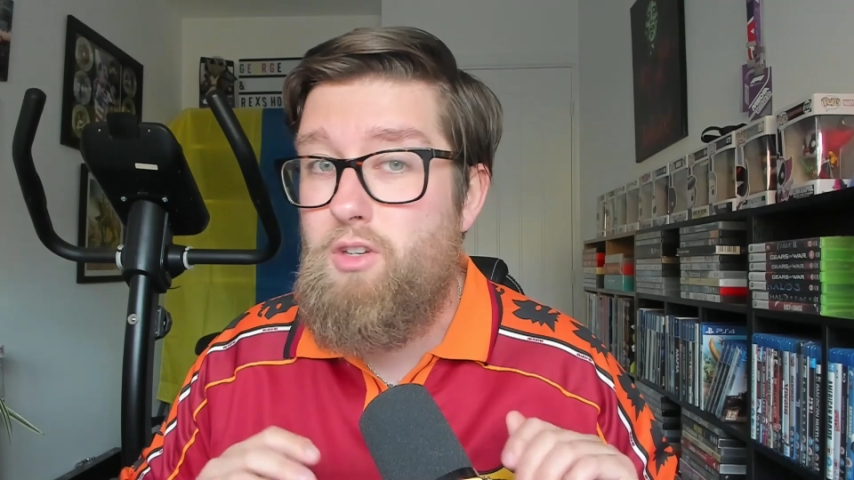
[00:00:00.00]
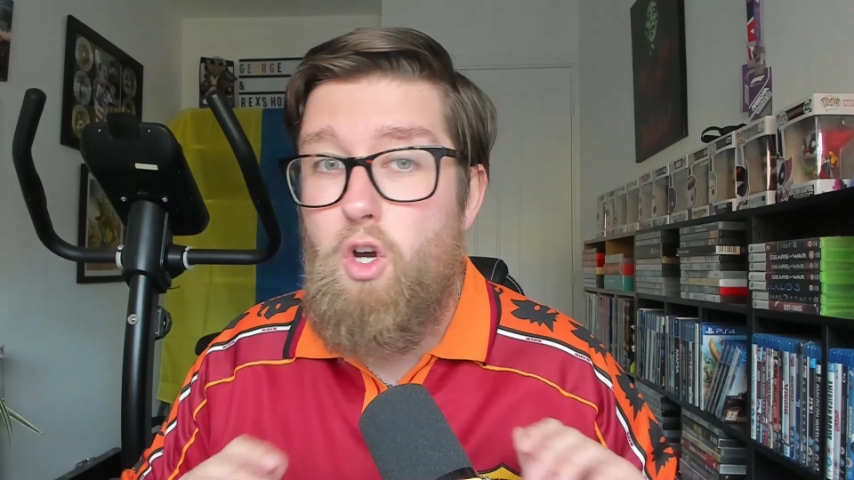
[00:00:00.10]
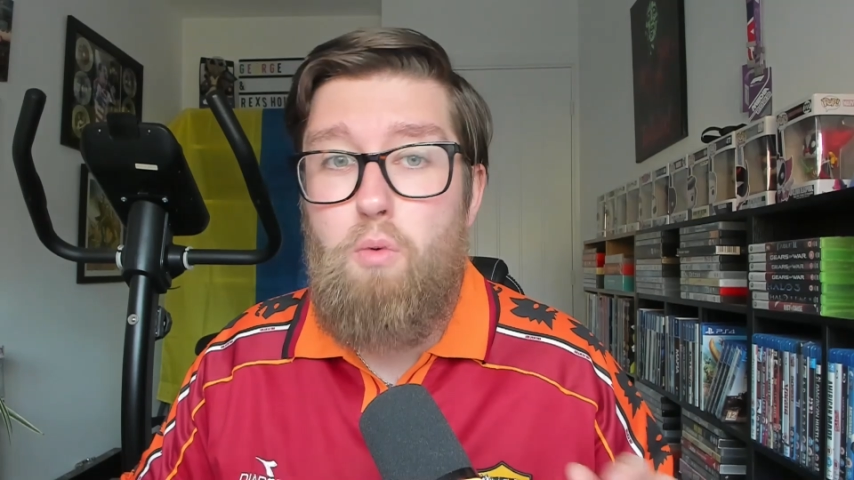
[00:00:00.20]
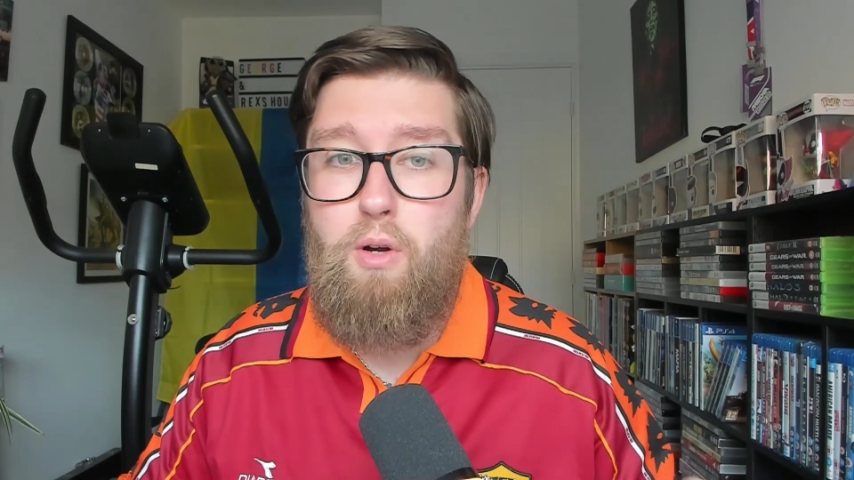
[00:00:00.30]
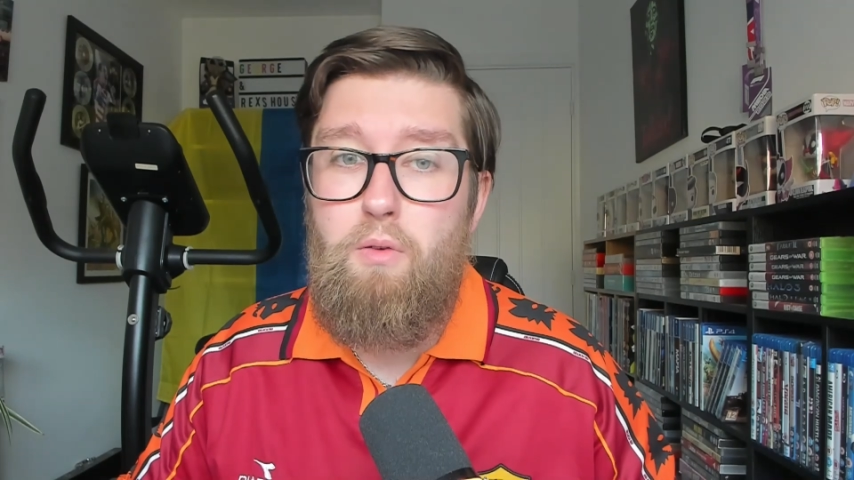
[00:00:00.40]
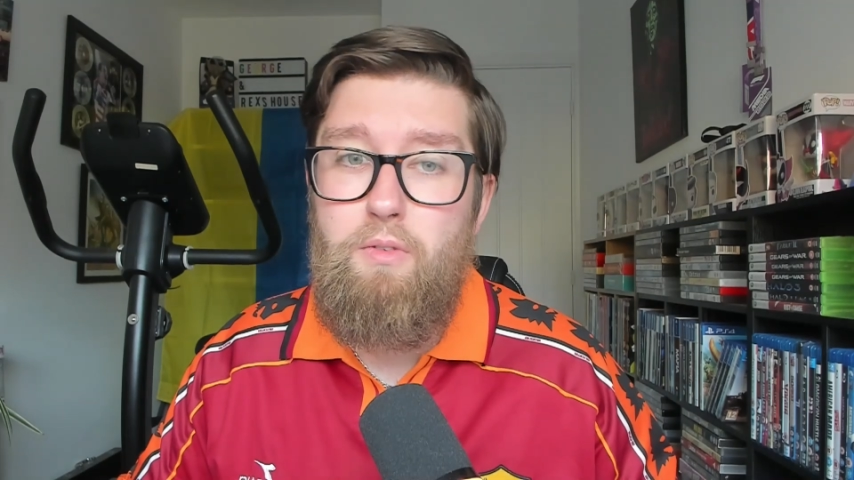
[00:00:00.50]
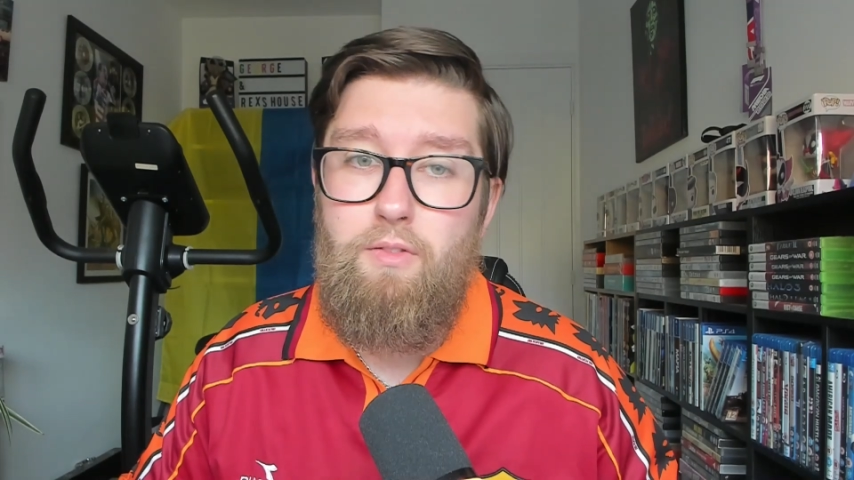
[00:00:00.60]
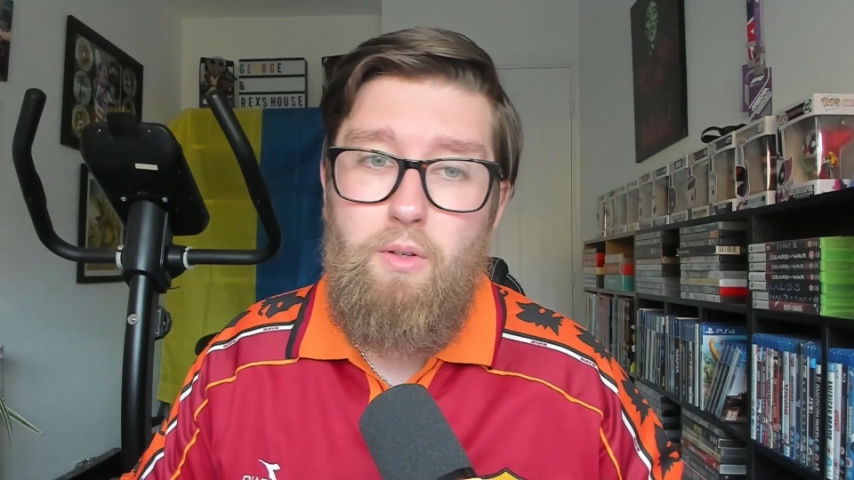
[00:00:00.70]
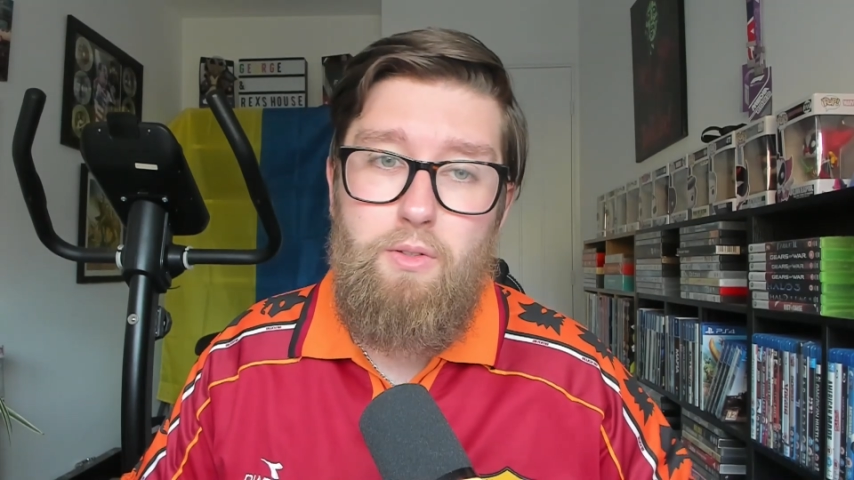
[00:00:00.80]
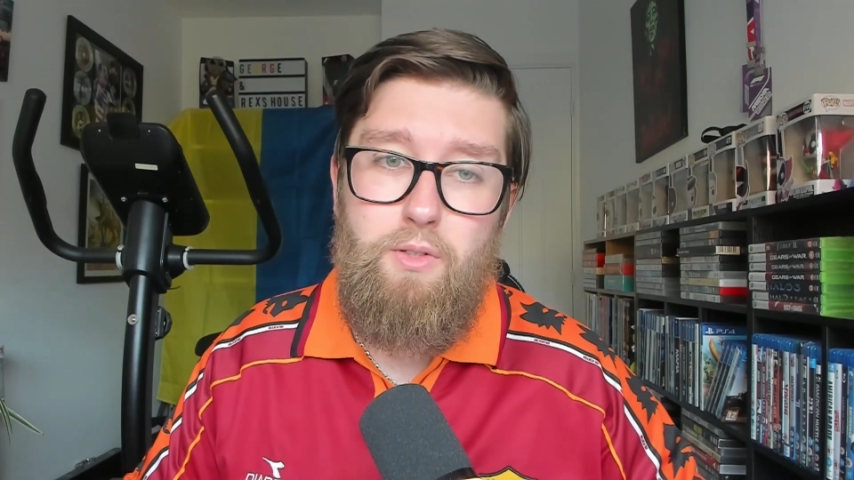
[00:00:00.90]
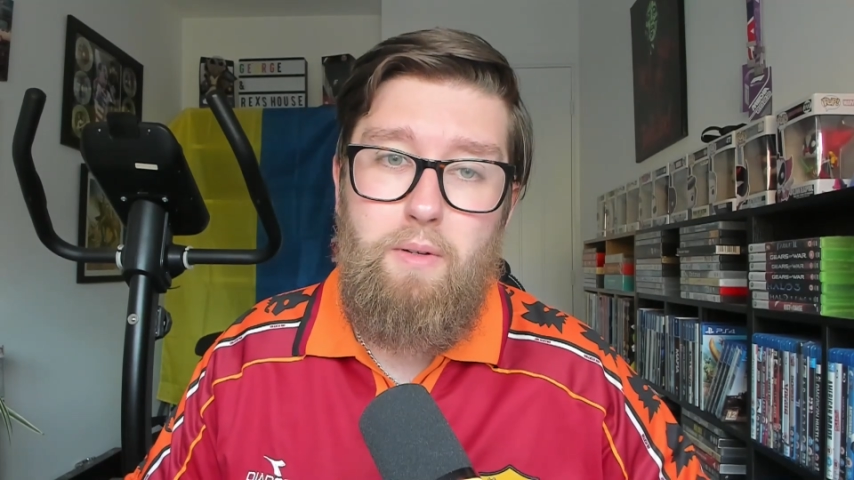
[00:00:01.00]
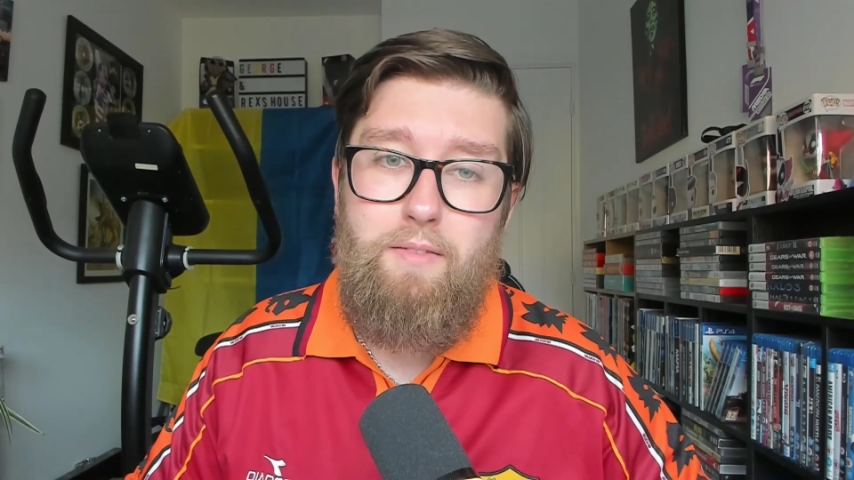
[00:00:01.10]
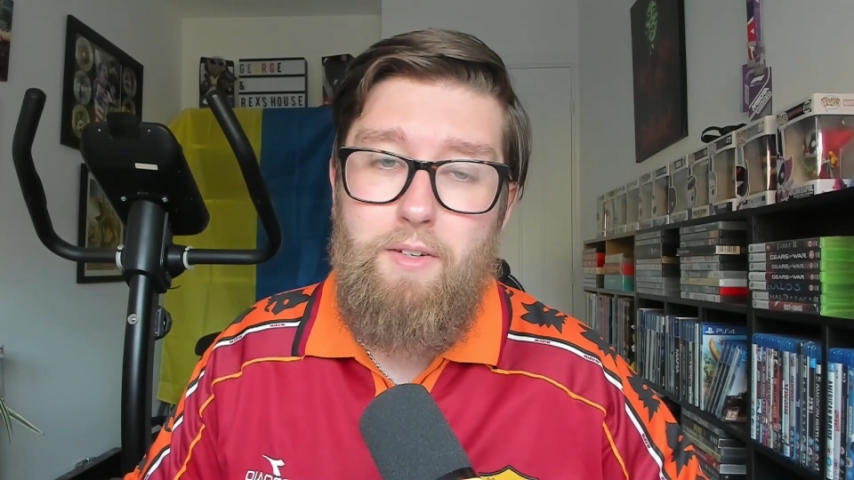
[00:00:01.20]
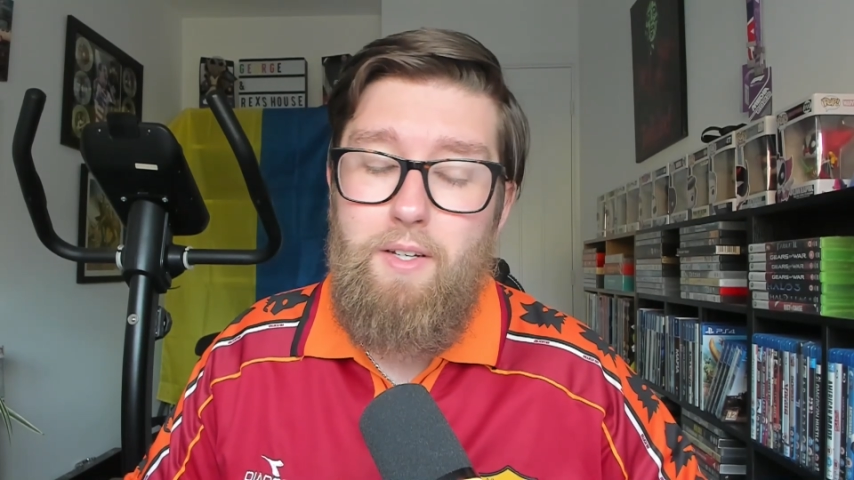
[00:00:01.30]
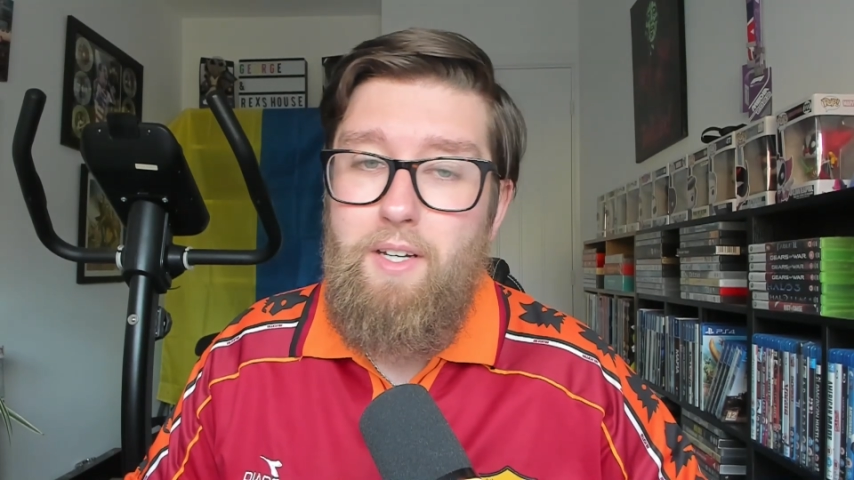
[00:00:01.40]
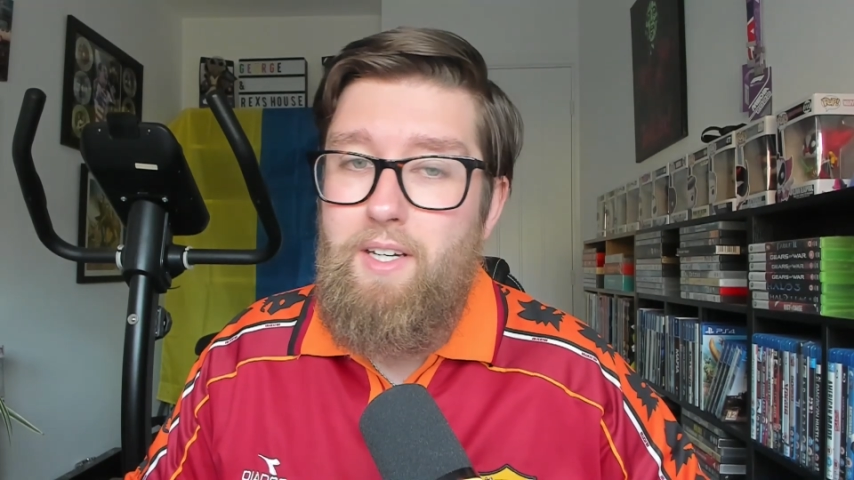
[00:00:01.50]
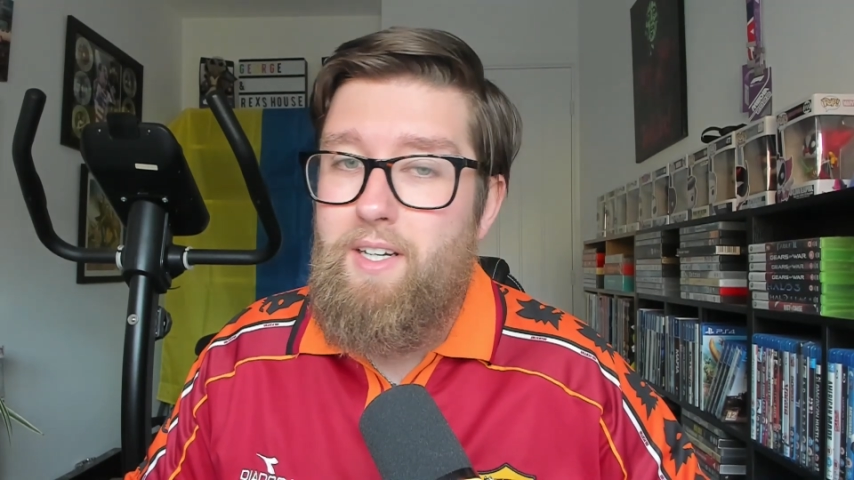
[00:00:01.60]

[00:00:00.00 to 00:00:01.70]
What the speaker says: No problem with it whatsoever.